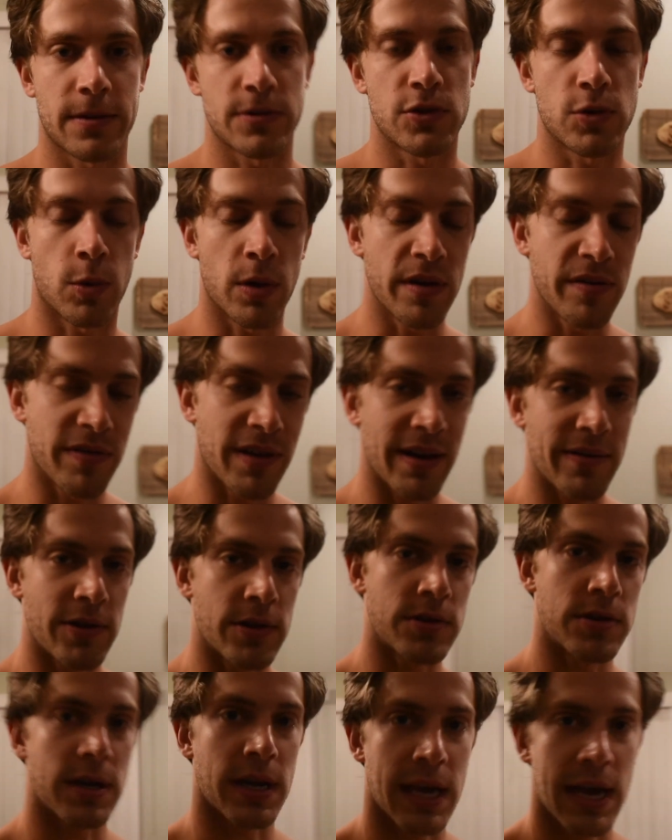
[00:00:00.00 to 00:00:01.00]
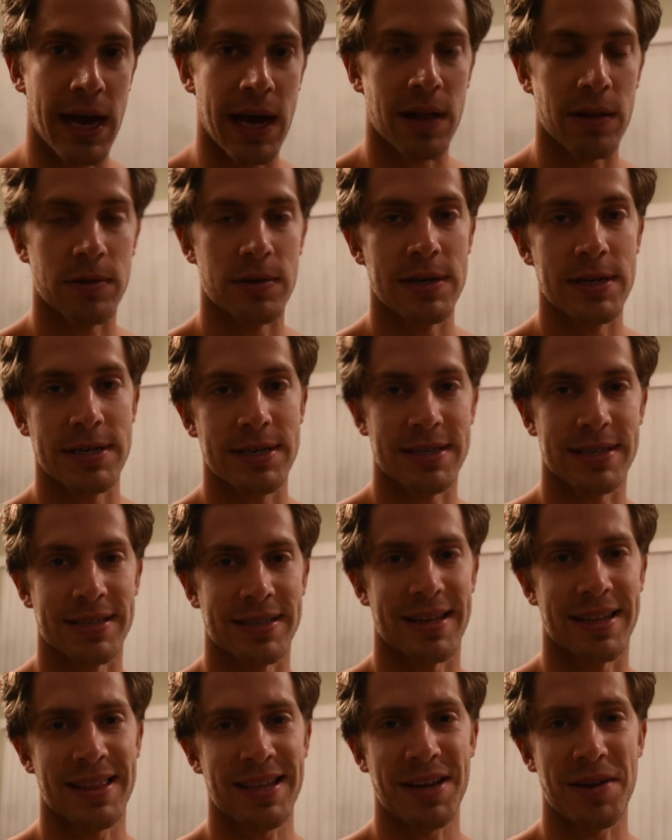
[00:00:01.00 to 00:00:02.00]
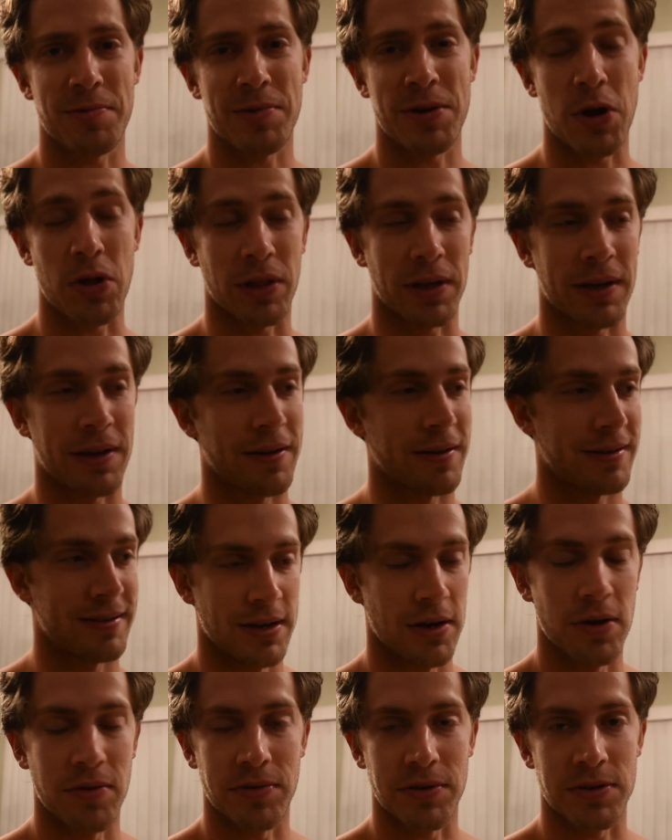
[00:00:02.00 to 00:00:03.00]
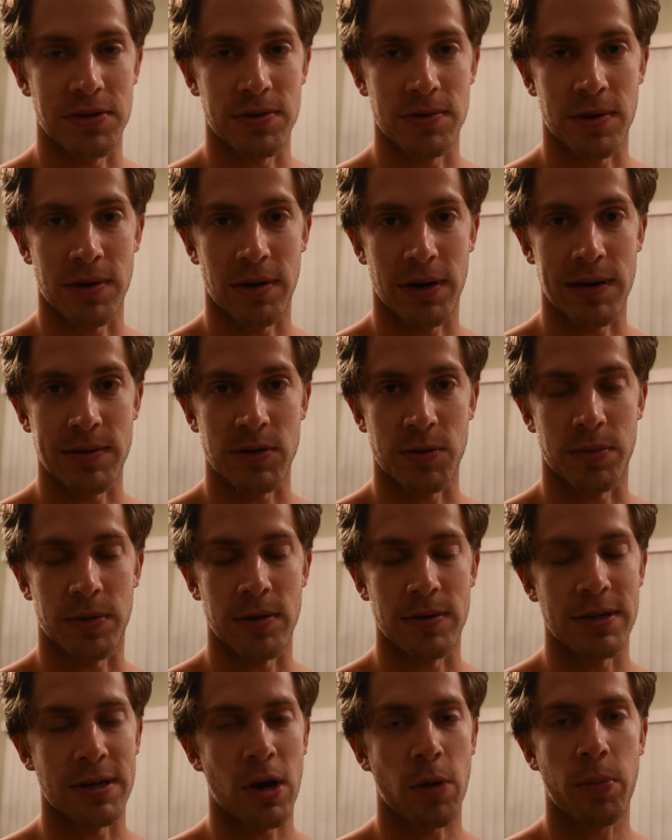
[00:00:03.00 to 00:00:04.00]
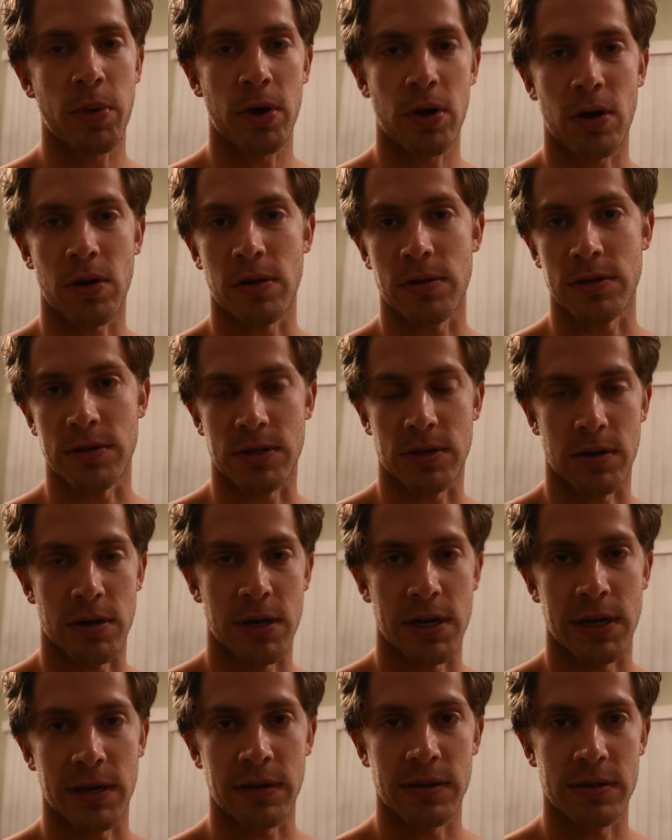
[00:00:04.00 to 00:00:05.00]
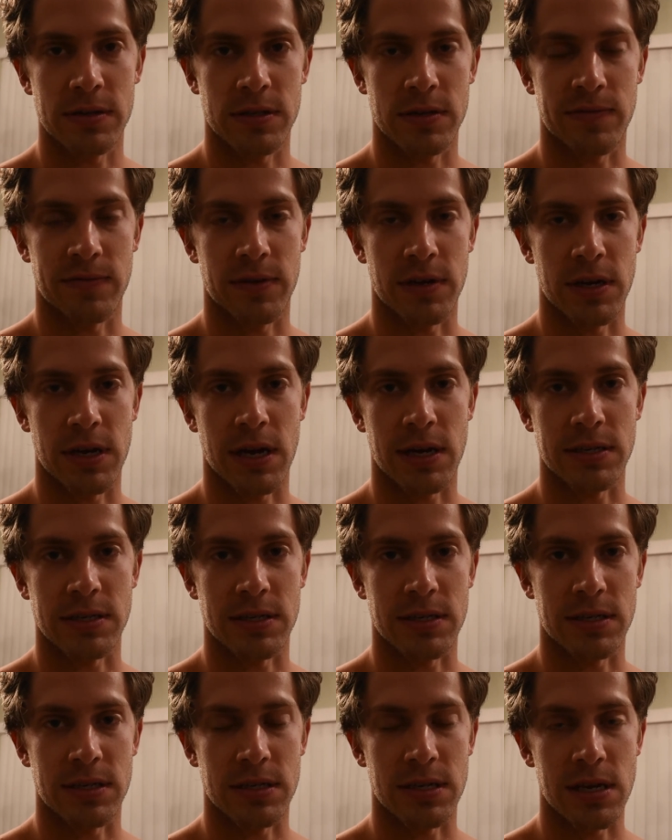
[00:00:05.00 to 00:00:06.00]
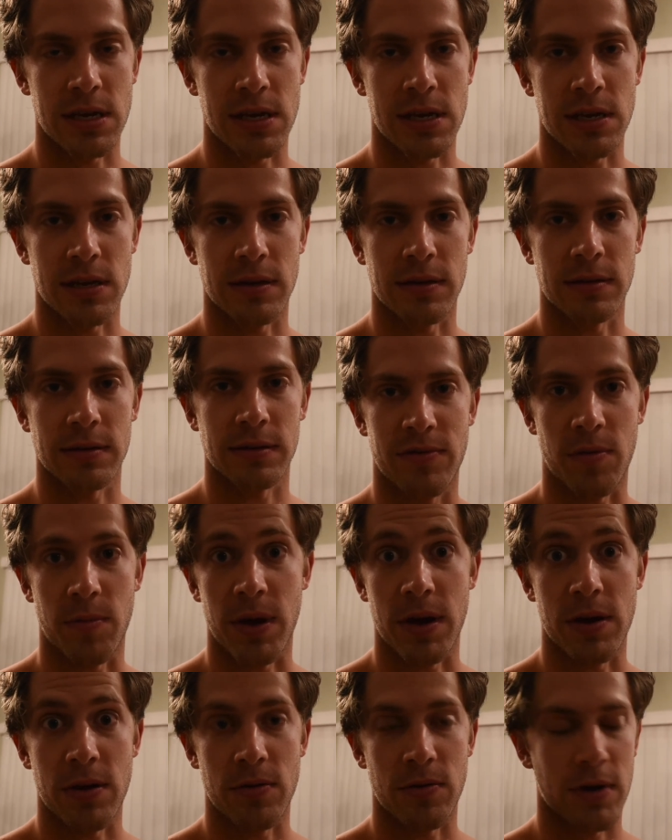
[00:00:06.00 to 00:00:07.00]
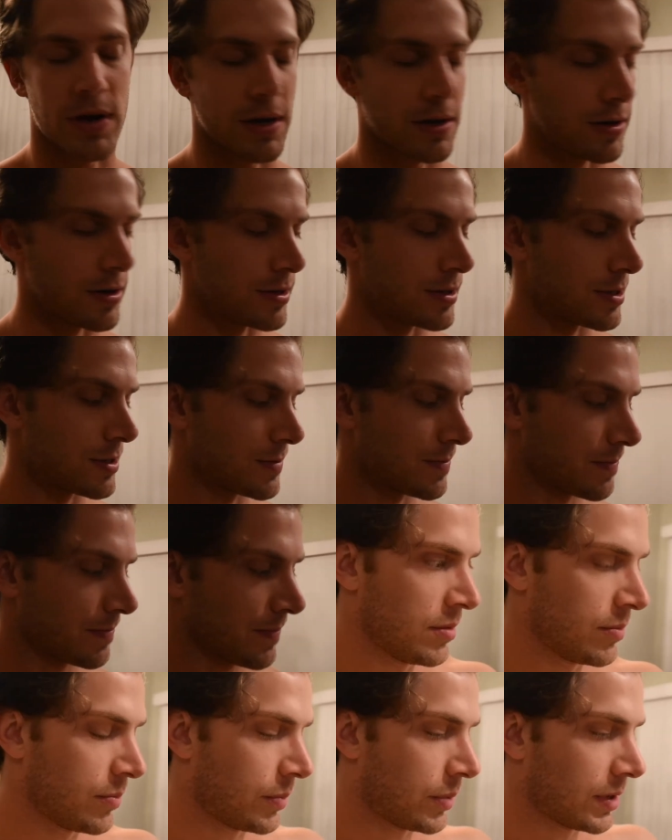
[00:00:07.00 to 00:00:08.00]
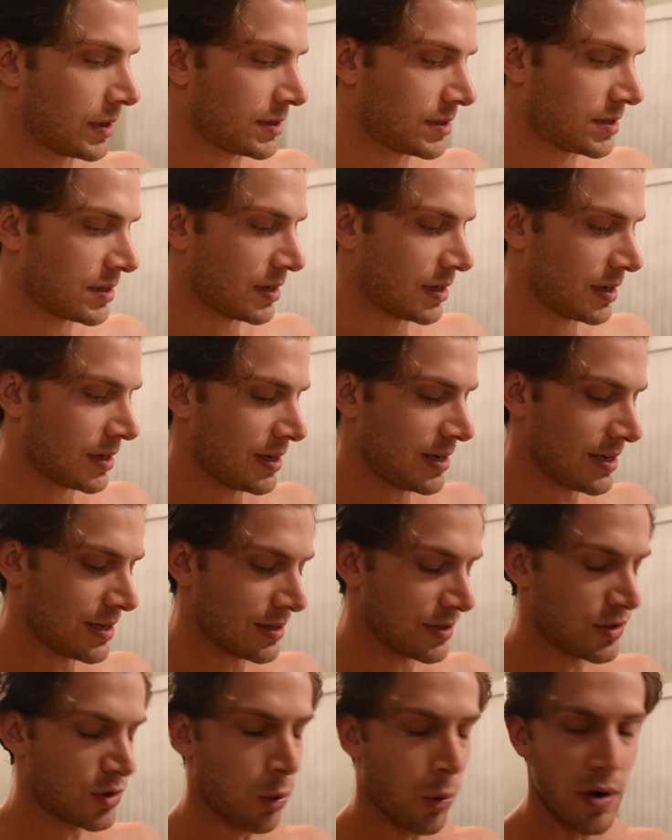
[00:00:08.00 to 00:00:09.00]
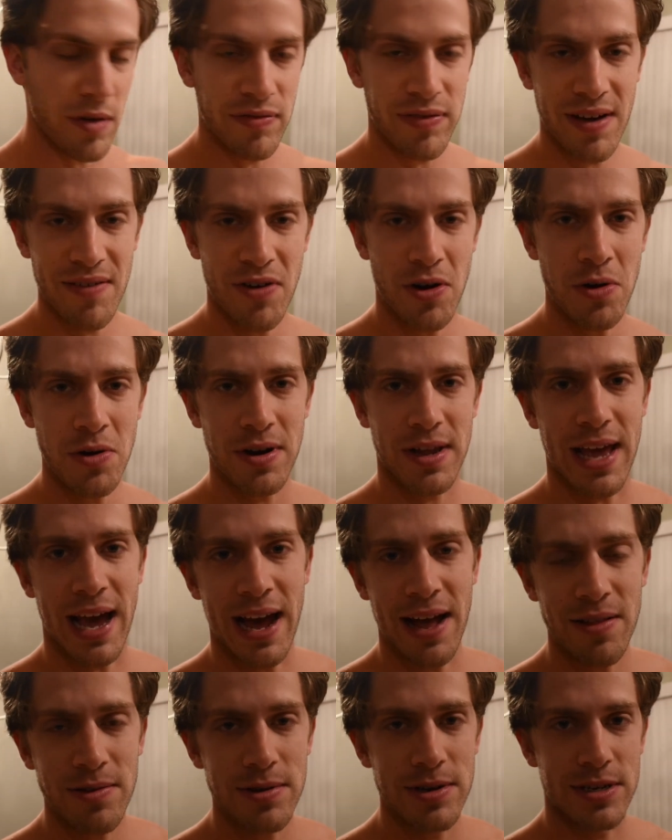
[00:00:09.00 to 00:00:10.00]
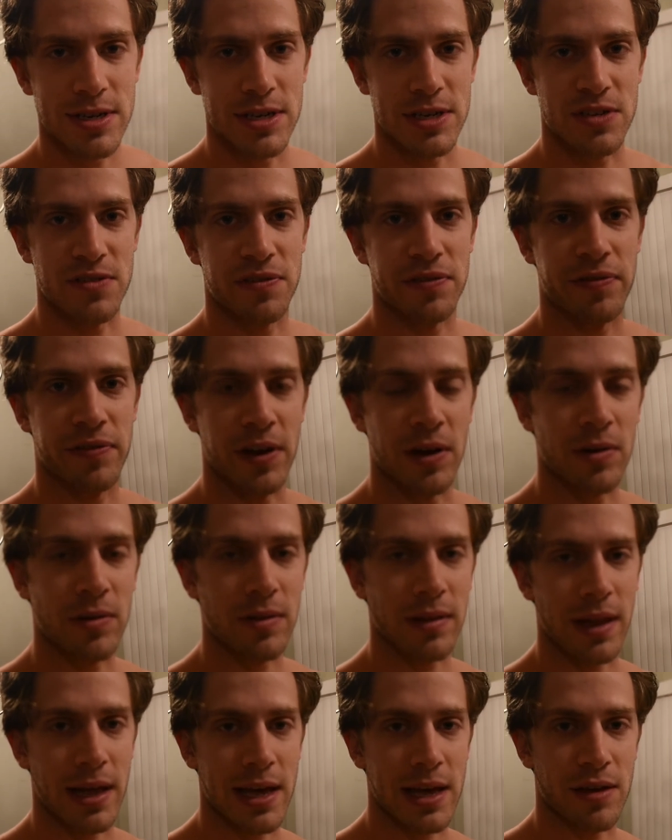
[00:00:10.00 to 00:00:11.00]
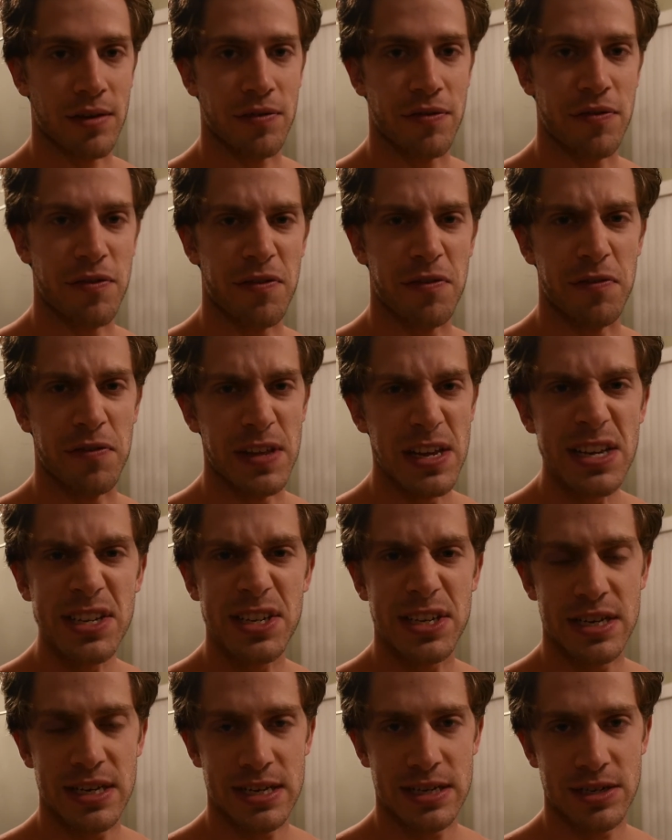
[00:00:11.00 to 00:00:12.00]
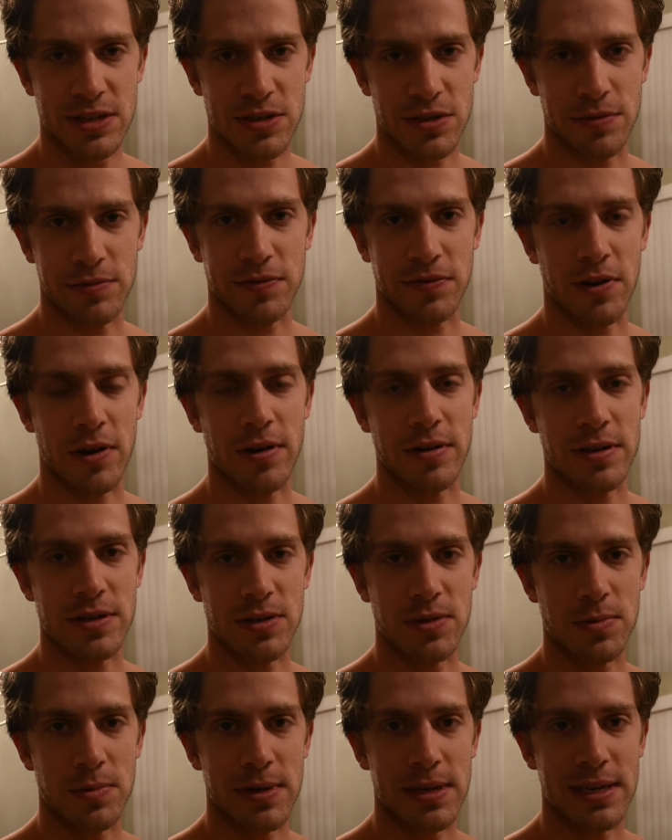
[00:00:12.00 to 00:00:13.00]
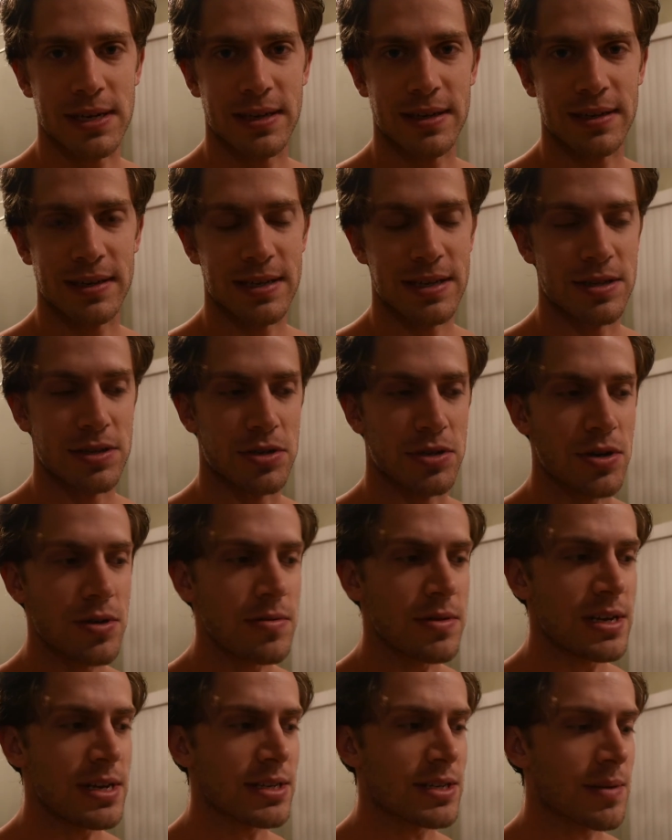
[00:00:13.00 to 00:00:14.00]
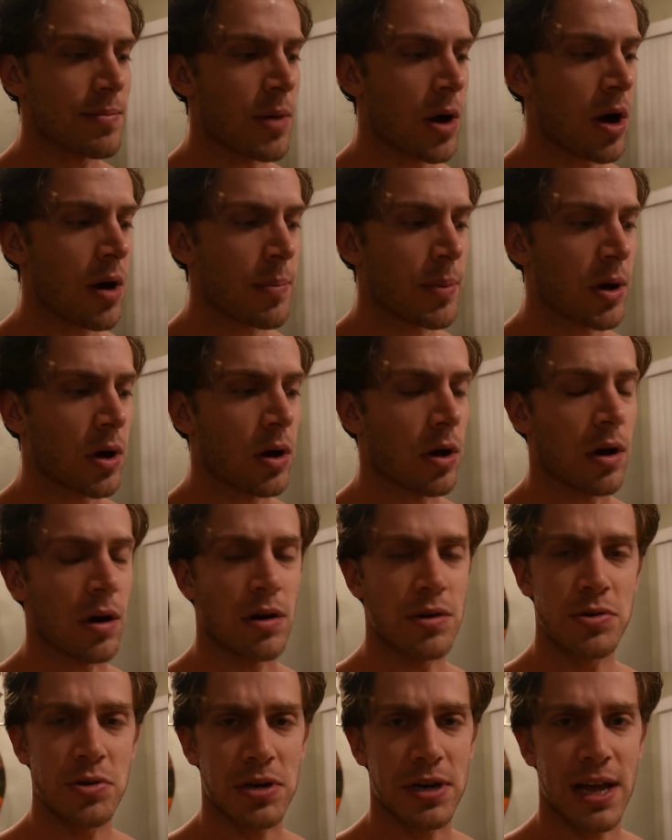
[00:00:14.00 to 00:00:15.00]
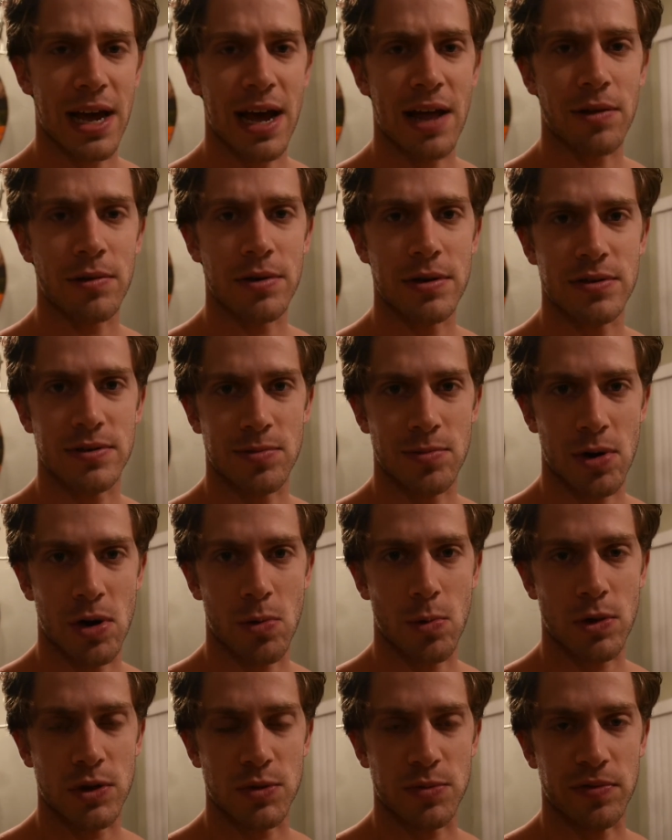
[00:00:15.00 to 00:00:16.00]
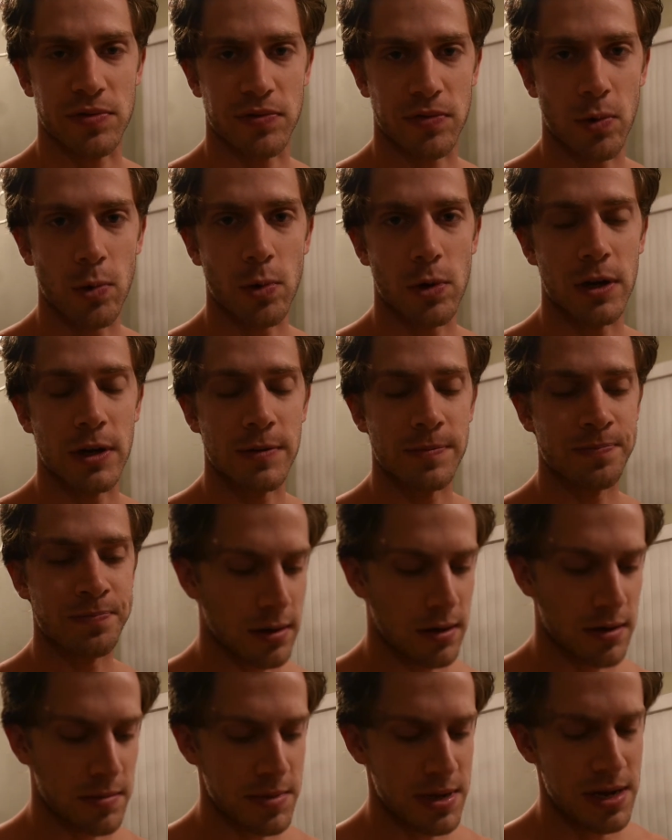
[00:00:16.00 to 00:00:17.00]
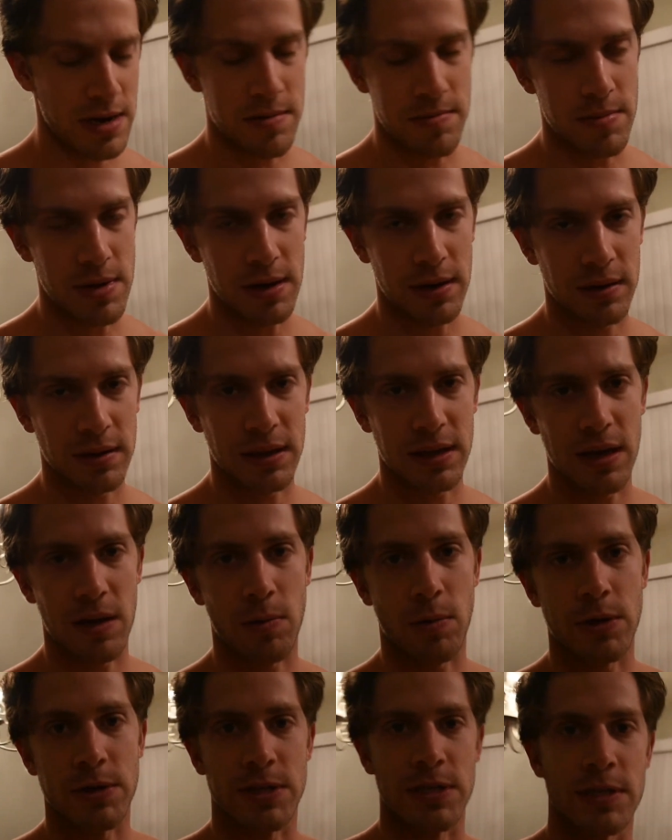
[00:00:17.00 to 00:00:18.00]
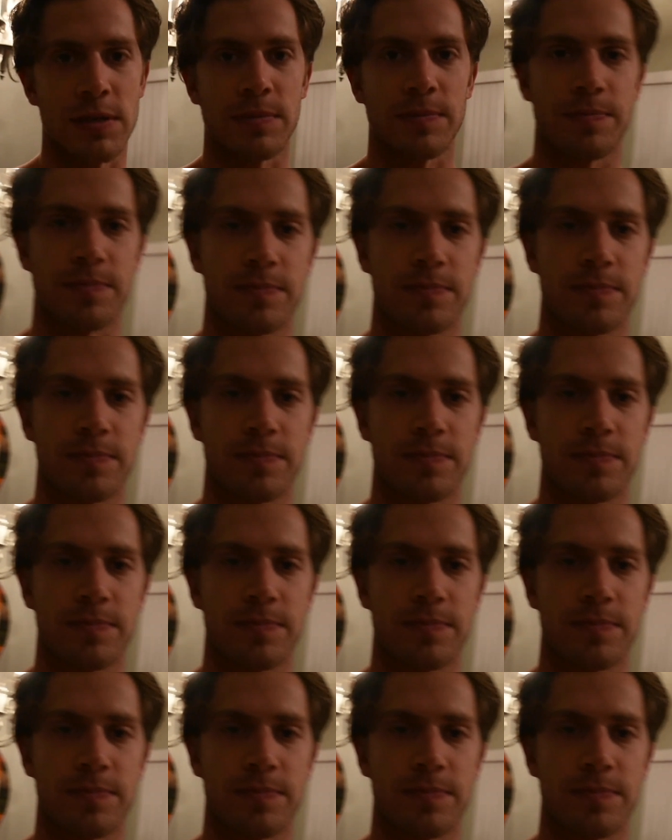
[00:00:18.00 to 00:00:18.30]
2,500 calories. I think I went like over 200 grams of protein. I'll put it all on the screen so for you guys to see and for my own records. But 2,500 calories has felt like feasting so far this week. And the truth is I'm up 100 calories from where I was before. And admittedly I wasn't,